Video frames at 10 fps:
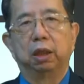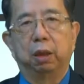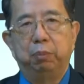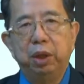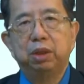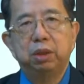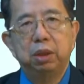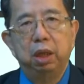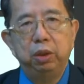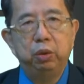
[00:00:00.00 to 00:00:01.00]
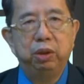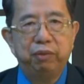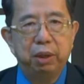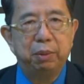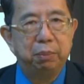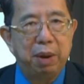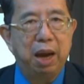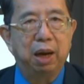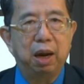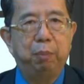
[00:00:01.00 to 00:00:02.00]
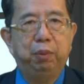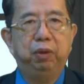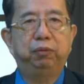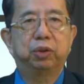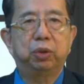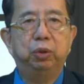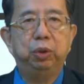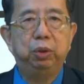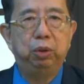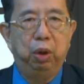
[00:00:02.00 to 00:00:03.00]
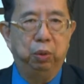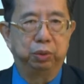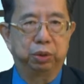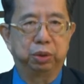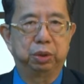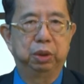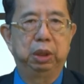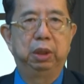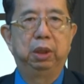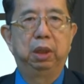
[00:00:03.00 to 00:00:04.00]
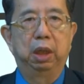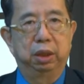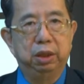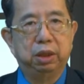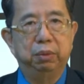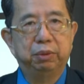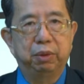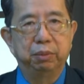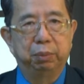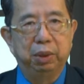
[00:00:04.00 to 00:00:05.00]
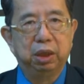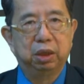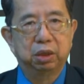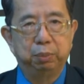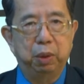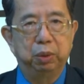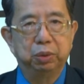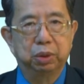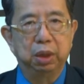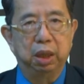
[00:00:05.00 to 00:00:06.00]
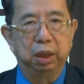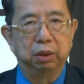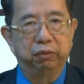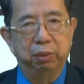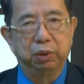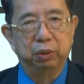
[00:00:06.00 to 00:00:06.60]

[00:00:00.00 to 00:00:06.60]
the BRICS New Development Bank approves two new loans. Uh, this comes from the BRICS post uh, November